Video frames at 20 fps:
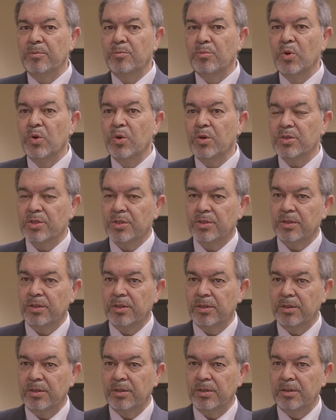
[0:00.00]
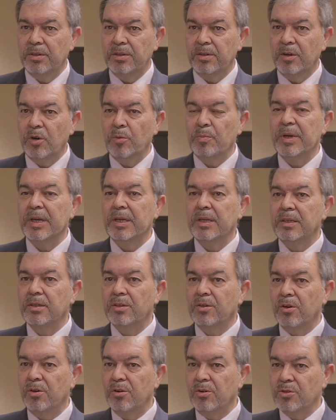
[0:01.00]
MOOCs,
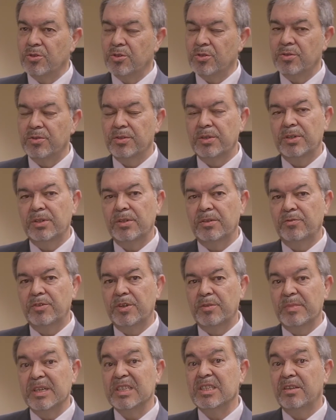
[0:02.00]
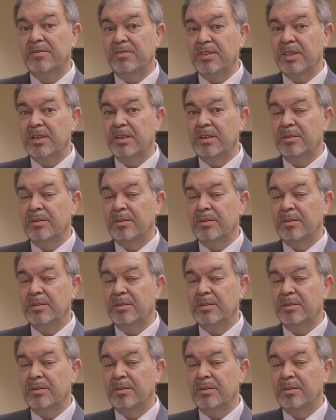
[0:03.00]
open course with massive